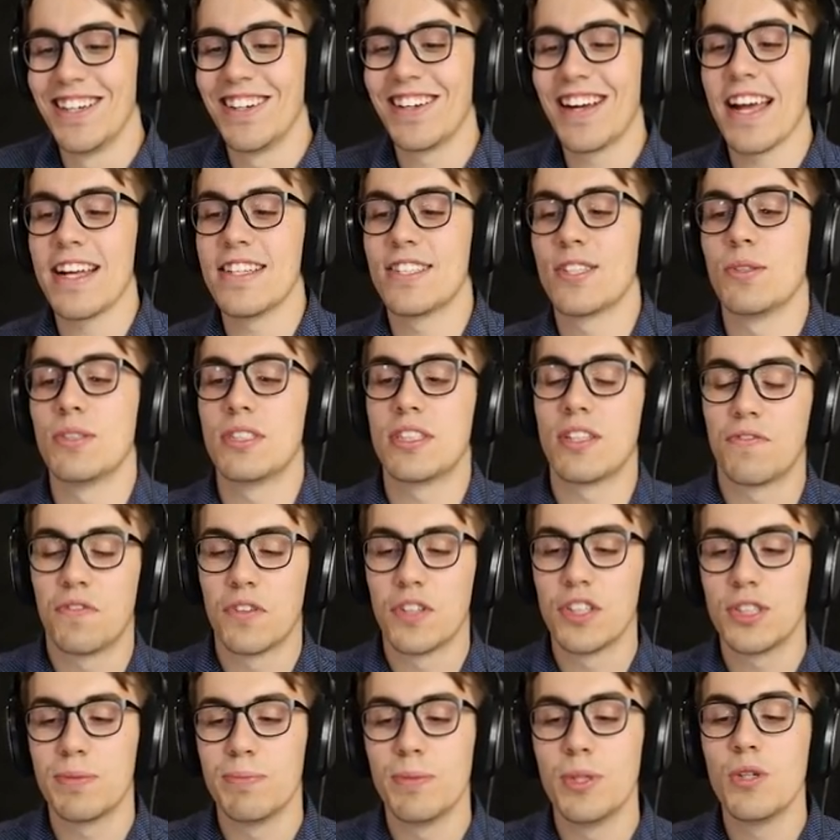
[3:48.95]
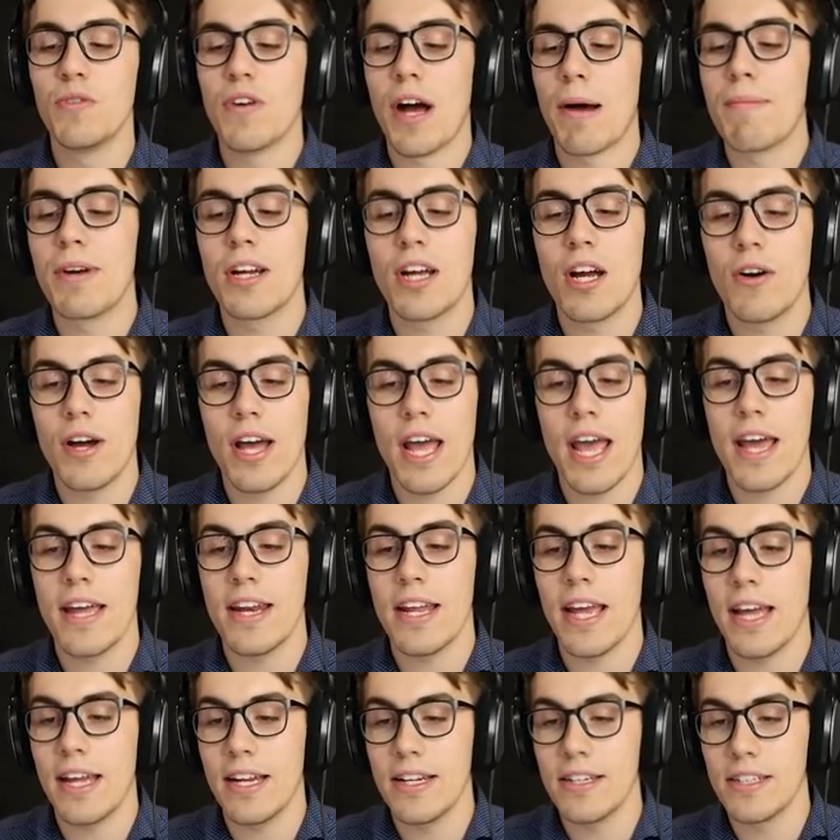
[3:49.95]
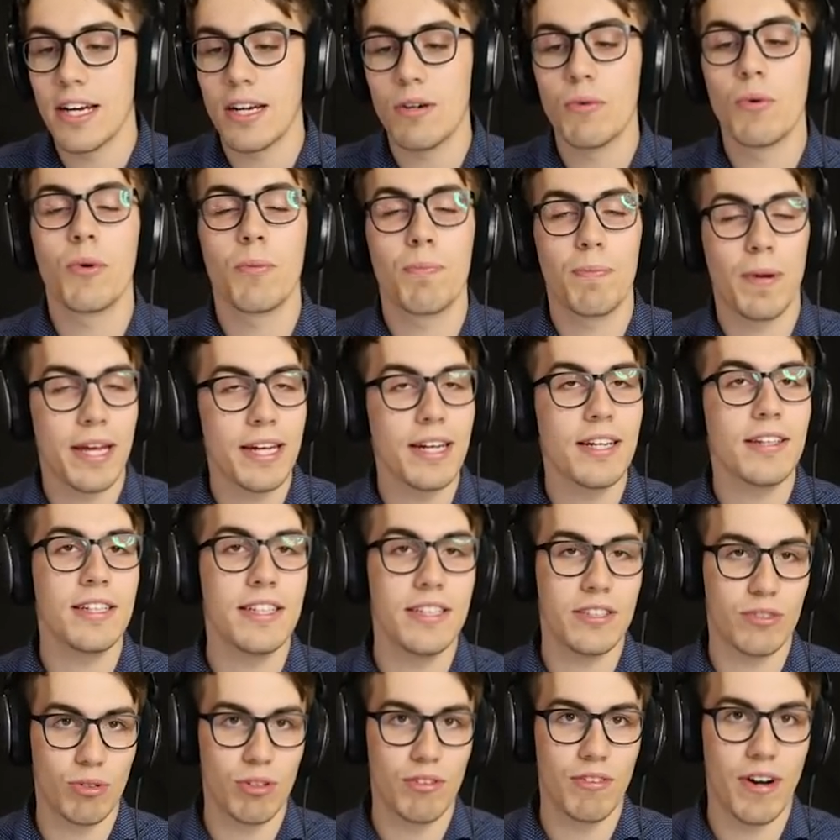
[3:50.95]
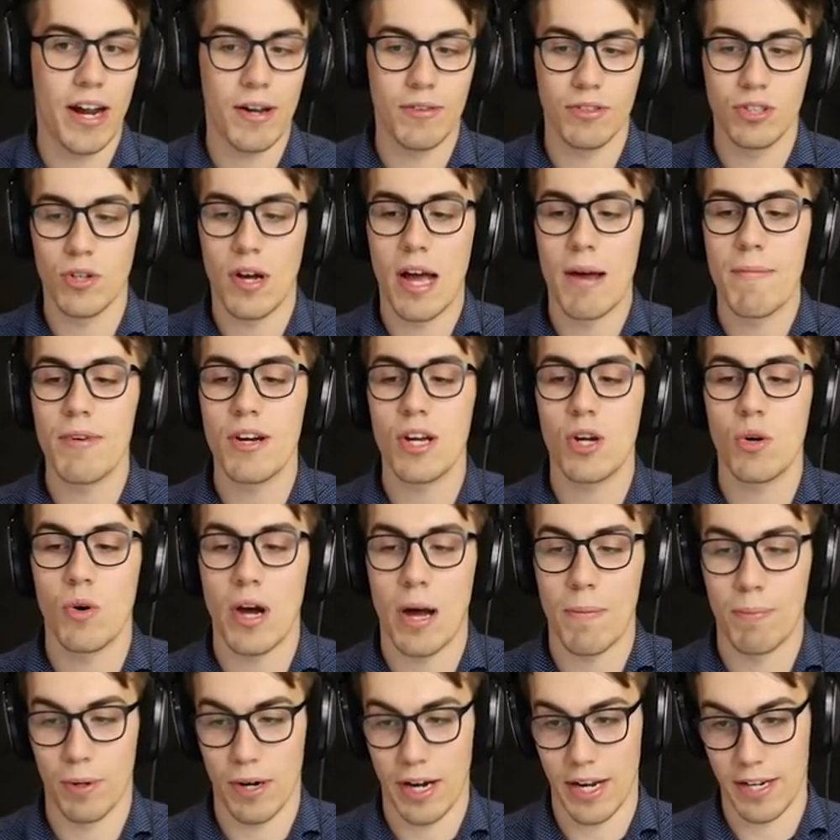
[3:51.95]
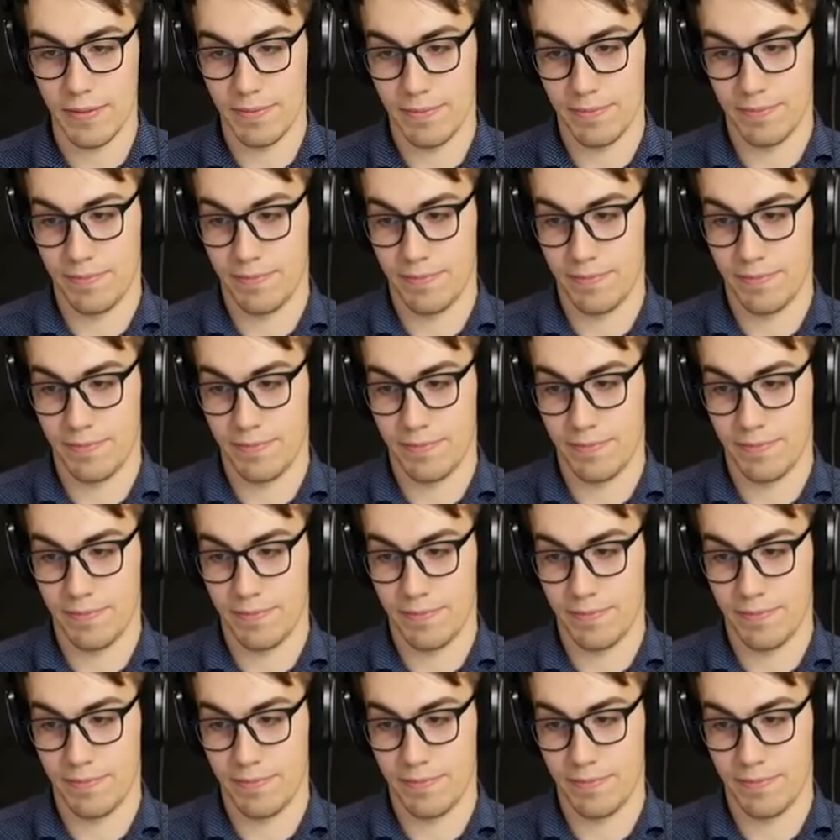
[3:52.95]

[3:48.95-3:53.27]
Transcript: Okay, so it's the first move. I'm gonna go ahead and uh, we're playing at least three rounds, so I'm gonna cooperate.